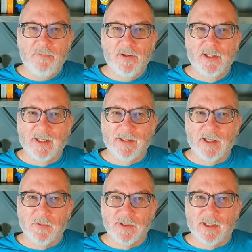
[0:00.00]
feel like
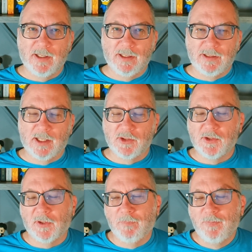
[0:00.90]
that was
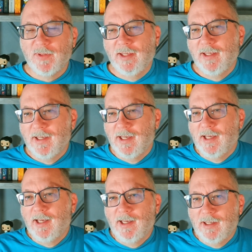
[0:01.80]
intentional.
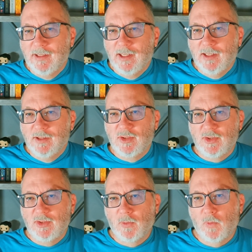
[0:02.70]

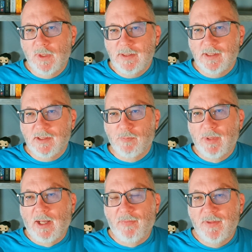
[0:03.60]
So what is this
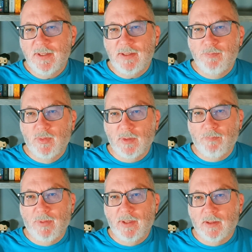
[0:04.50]
about? This
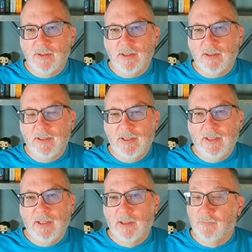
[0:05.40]
book,
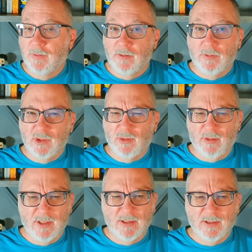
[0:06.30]
basically, it's very, very short. I
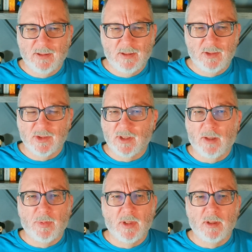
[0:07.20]
think it's just a
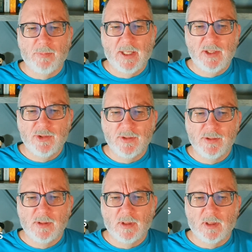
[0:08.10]
couple hundred
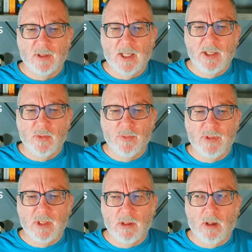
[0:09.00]
pages. I know
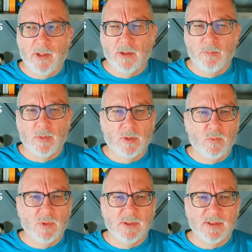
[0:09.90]
the audiobook
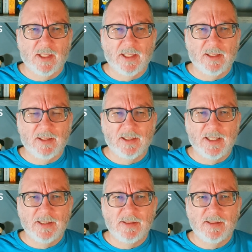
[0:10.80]
was like
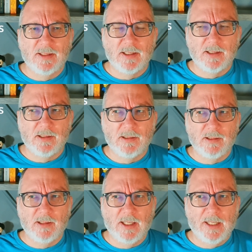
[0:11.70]
less than
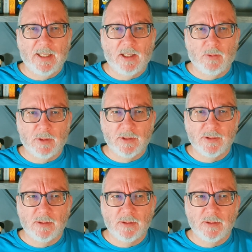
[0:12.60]
8 hours,